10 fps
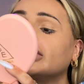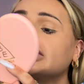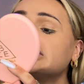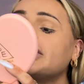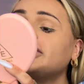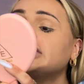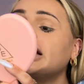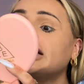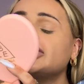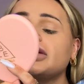
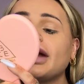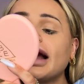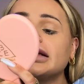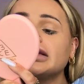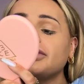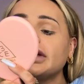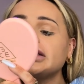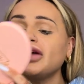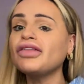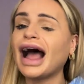17, it's just a bit, it's
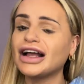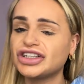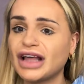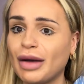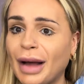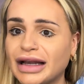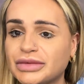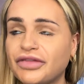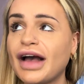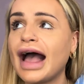not actually that bad, to
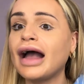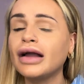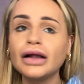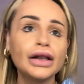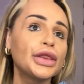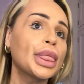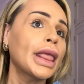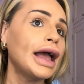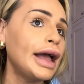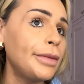be fair.
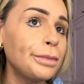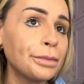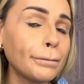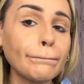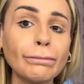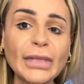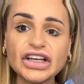It's